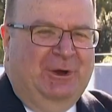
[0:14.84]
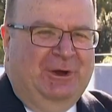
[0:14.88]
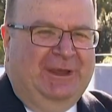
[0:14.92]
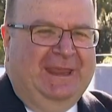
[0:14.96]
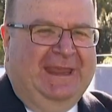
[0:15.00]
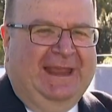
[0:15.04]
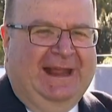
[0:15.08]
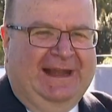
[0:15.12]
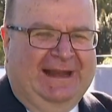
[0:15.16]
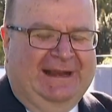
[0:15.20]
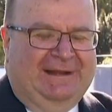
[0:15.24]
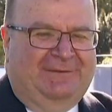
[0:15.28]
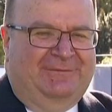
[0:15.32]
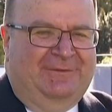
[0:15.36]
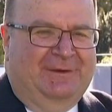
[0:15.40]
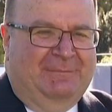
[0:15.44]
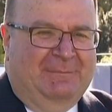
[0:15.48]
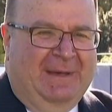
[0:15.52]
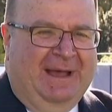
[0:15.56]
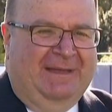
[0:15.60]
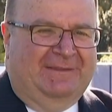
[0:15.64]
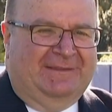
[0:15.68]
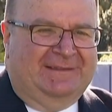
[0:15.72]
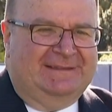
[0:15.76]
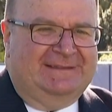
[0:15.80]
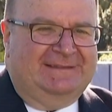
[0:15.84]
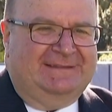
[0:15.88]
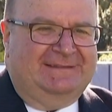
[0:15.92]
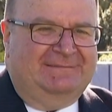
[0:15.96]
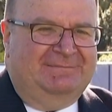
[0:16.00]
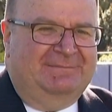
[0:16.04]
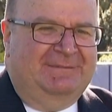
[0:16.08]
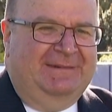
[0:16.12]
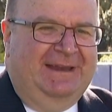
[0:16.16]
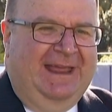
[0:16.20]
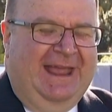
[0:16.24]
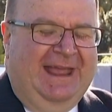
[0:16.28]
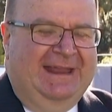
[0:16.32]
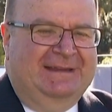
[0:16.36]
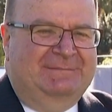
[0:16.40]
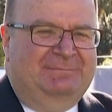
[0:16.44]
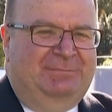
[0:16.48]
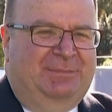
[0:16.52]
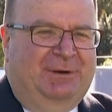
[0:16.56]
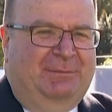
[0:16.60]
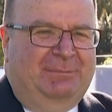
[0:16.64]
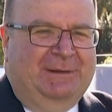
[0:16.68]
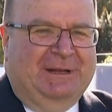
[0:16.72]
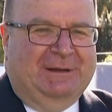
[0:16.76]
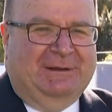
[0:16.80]
working at it for months
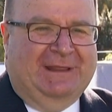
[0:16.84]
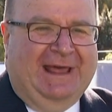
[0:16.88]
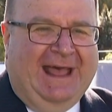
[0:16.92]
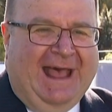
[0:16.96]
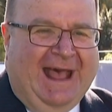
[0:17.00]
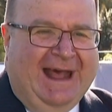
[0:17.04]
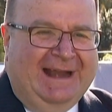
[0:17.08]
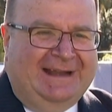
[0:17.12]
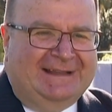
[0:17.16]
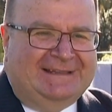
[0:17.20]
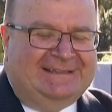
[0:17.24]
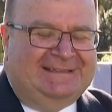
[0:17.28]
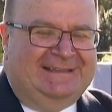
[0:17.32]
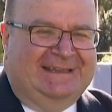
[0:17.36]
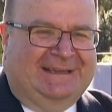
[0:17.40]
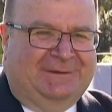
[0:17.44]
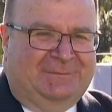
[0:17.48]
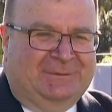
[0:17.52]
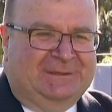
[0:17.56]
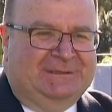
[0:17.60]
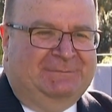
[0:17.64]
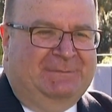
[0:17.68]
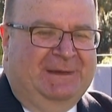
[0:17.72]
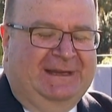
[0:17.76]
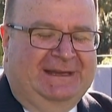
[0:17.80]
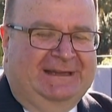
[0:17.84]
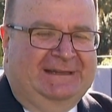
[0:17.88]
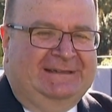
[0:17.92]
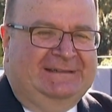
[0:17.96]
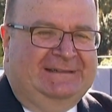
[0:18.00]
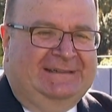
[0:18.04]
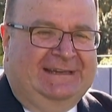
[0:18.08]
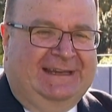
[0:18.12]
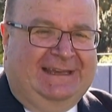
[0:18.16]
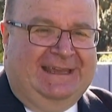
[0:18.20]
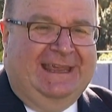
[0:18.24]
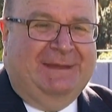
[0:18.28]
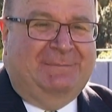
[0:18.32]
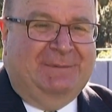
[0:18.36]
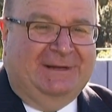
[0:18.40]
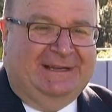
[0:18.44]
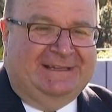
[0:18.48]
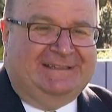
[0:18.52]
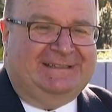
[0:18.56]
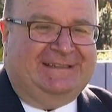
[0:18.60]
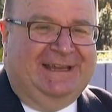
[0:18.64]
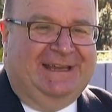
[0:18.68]
and probably the hardest thing was been to keep it a